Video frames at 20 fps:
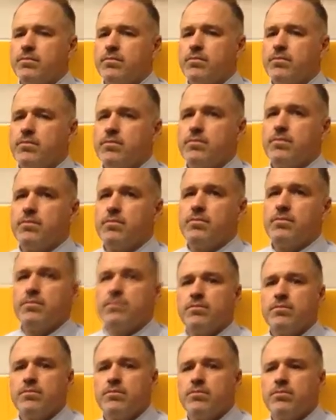Coach, whenever you're ready,
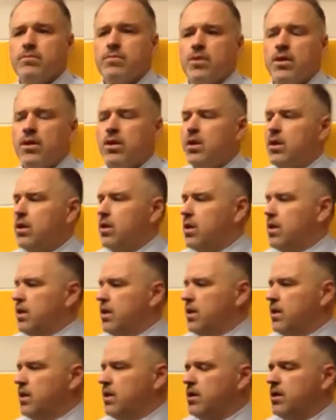if you wouldn't mind, just a uh,
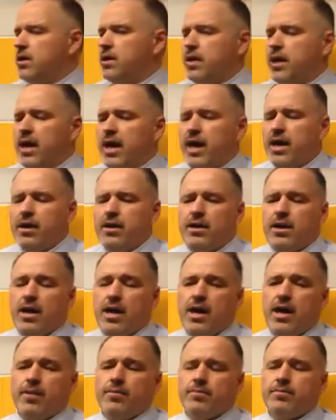statement on the game. Yeah,
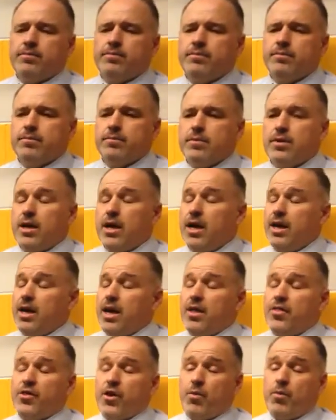um, I,
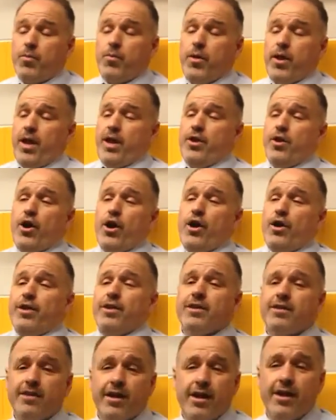I, thought we played
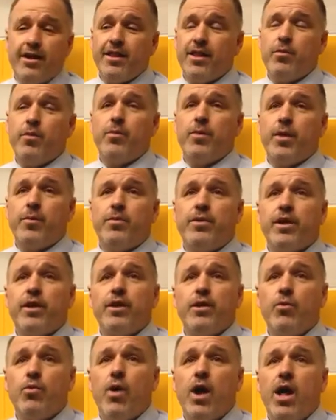hard. I didn't think we played
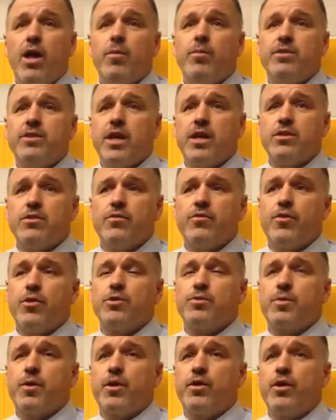particularly well besides the
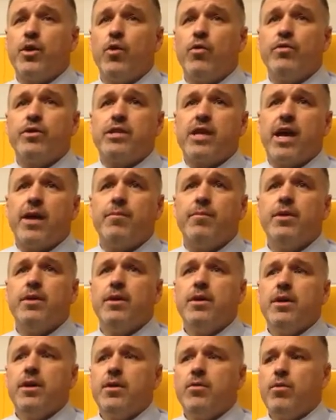first period and the overtime.
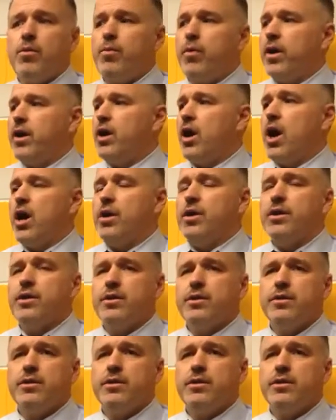We played hard.